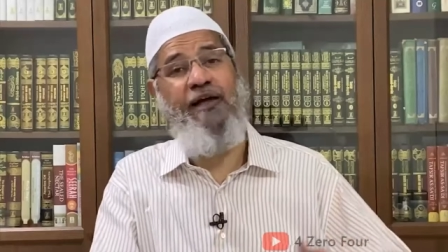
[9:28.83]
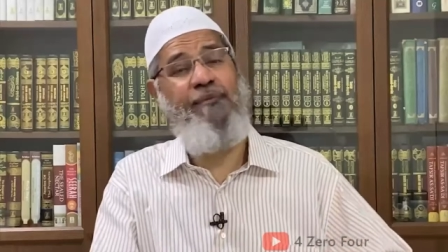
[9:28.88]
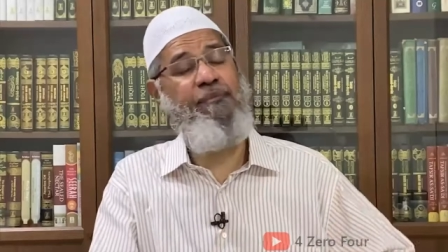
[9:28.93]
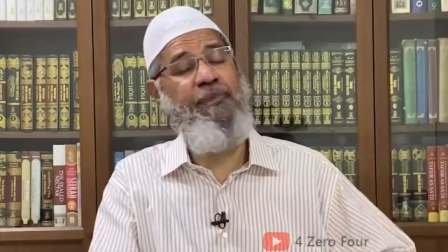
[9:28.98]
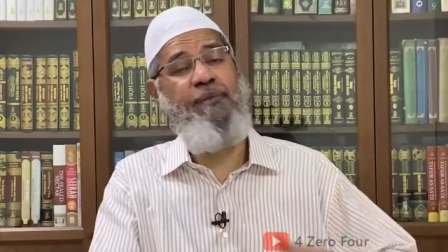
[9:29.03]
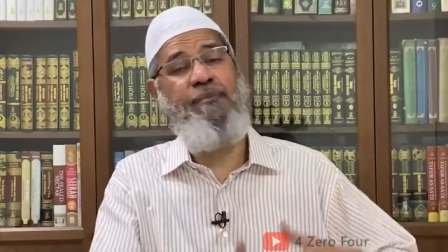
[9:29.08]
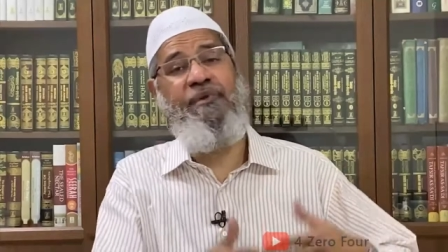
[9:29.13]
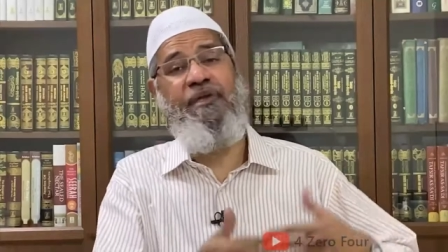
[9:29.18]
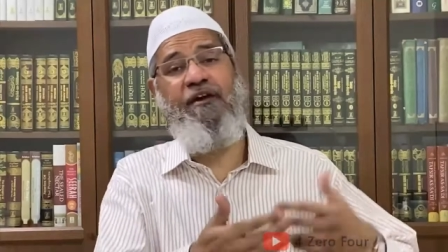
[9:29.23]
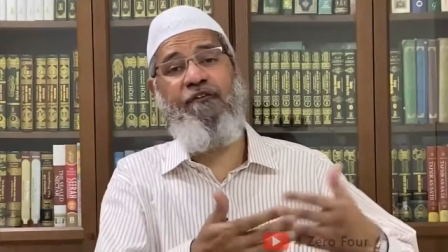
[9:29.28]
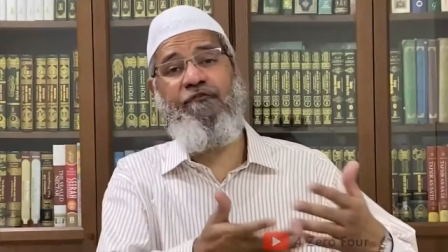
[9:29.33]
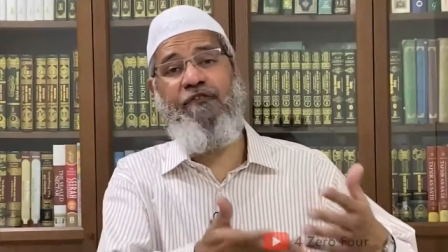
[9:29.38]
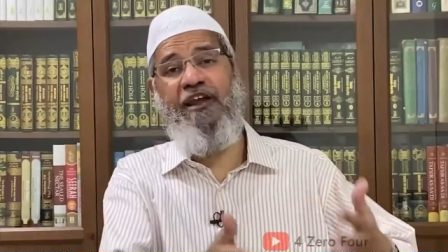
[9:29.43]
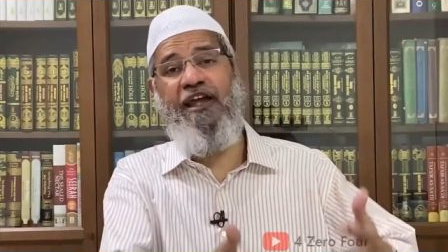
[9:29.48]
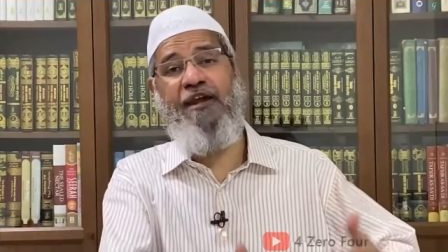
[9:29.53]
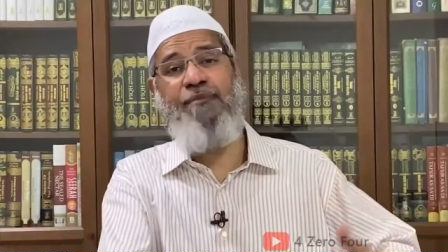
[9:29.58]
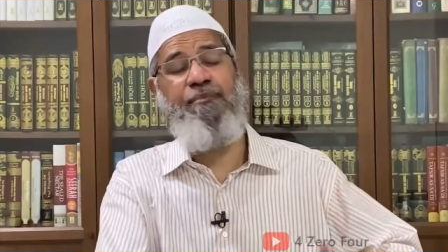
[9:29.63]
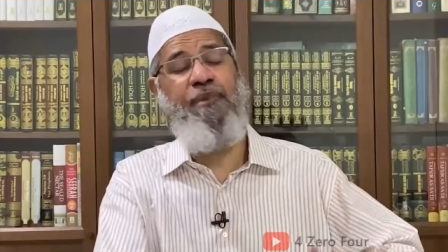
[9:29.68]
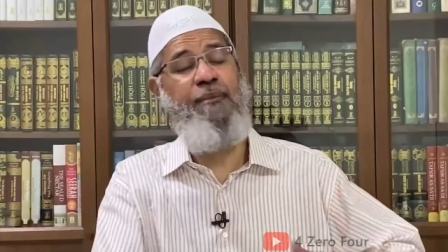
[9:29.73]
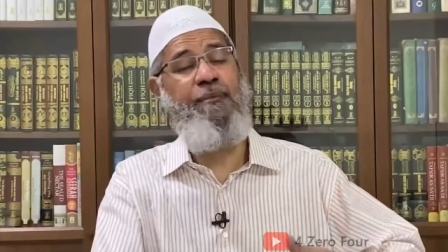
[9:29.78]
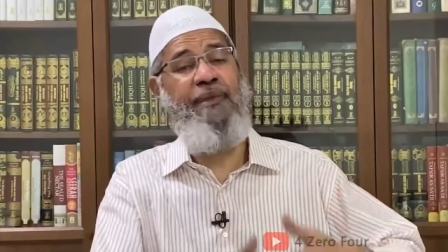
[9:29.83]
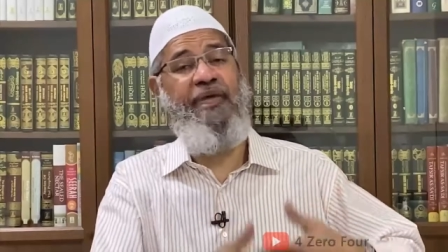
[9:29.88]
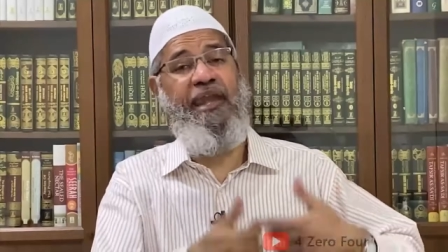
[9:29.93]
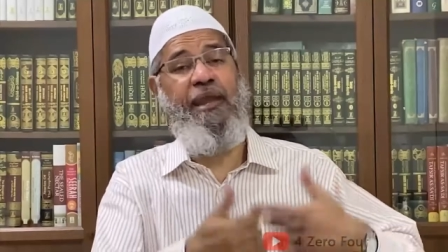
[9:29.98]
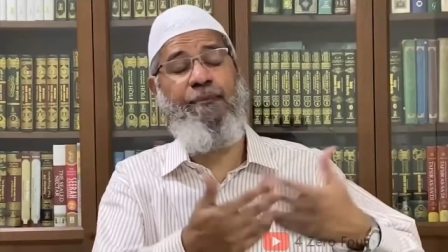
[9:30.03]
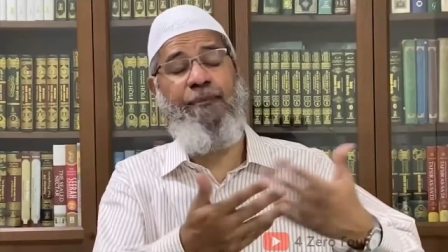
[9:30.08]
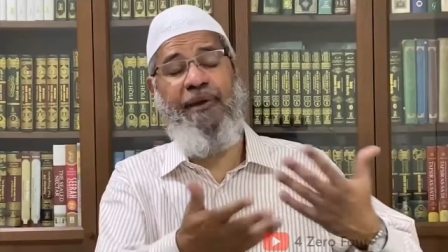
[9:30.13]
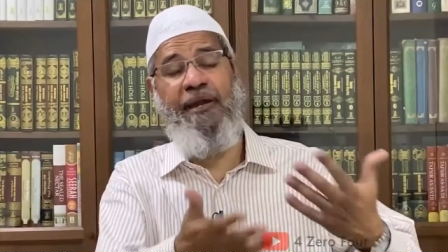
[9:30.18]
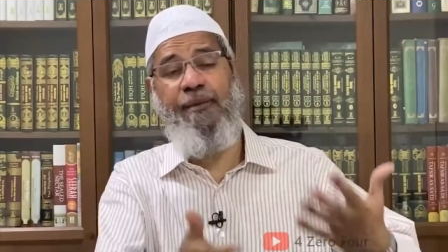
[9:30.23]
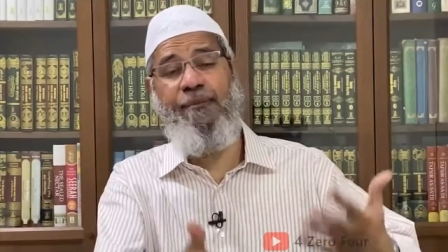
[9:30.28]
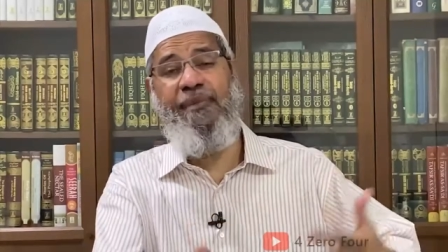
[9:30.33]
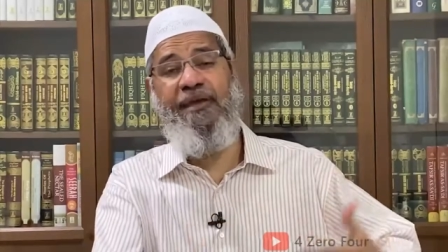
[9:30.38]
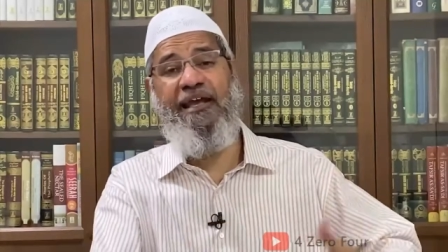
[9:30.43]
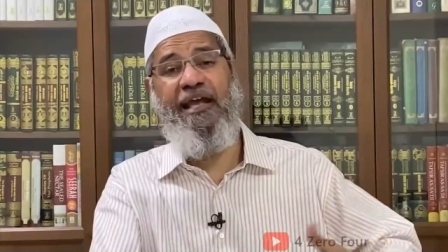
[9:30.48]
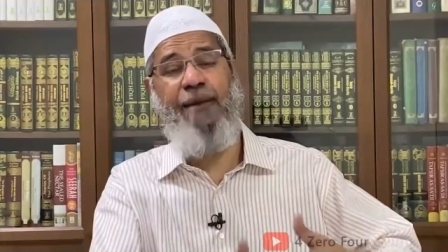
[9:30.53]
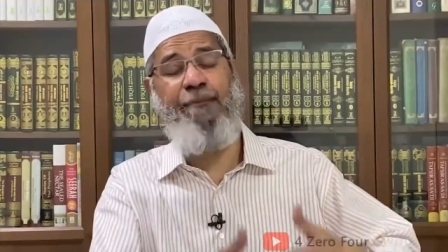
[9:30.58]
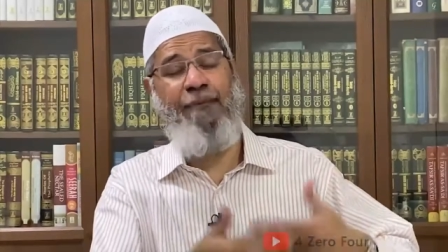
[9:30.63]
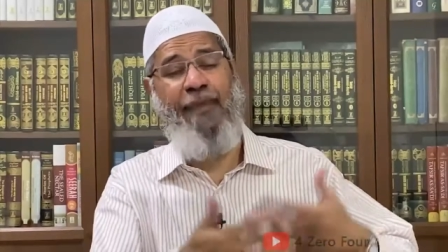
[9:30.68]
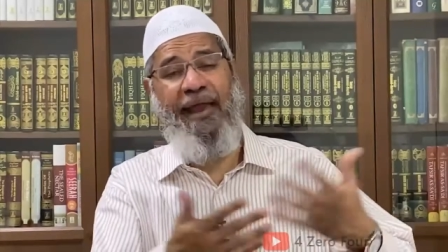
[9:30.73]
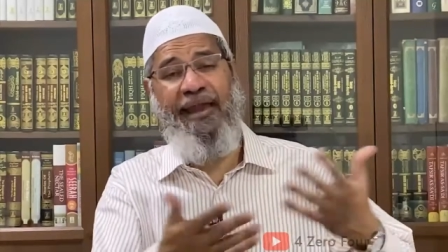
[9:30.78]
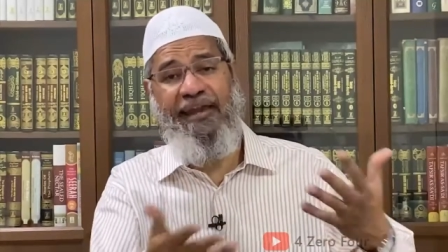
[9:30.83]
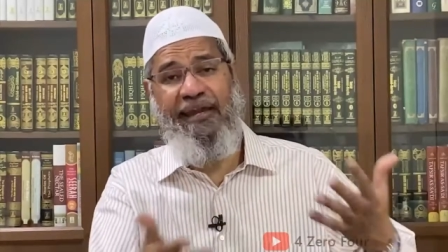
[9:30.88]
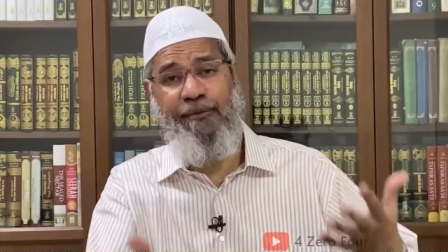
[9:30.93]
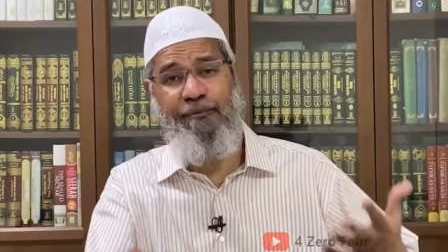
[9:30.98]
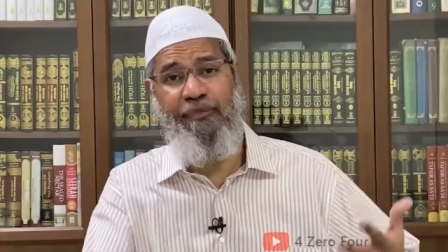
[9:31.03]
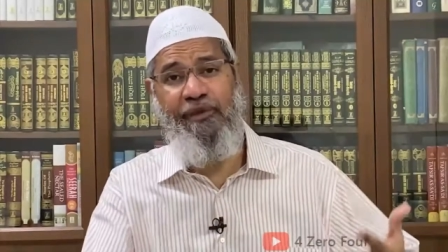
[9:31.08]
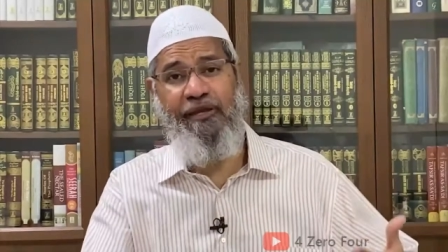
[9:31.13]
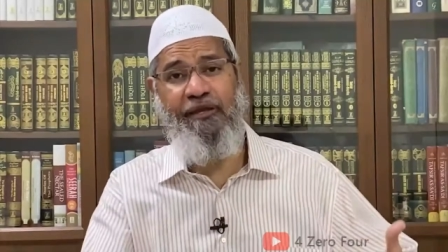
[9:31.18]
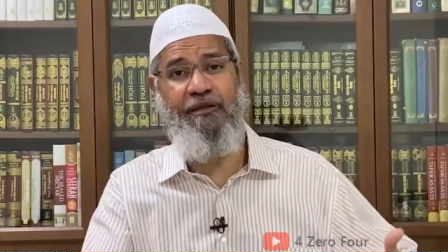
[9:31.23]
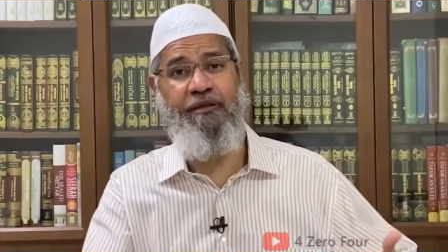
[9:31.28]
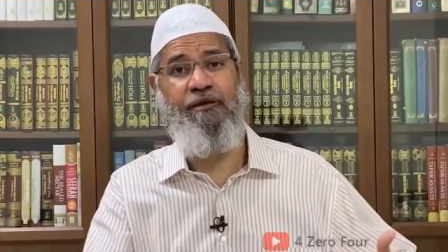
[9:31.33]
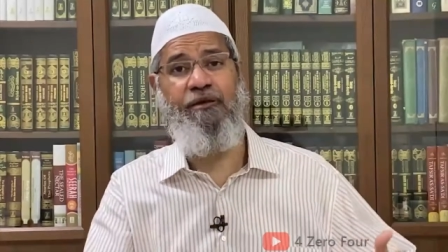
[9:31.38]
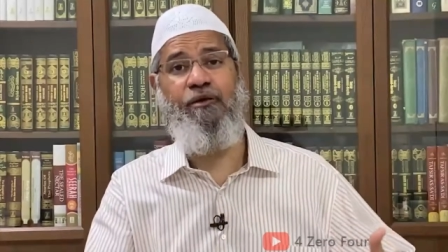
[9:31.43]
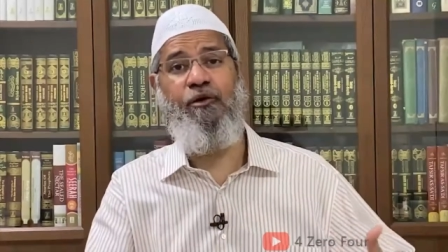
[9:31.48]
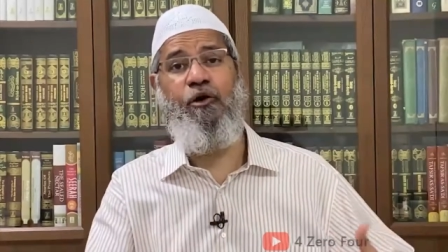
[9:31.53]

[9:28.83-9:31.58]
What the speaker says: maybe a flood, maybe an epidemic, a pandemic,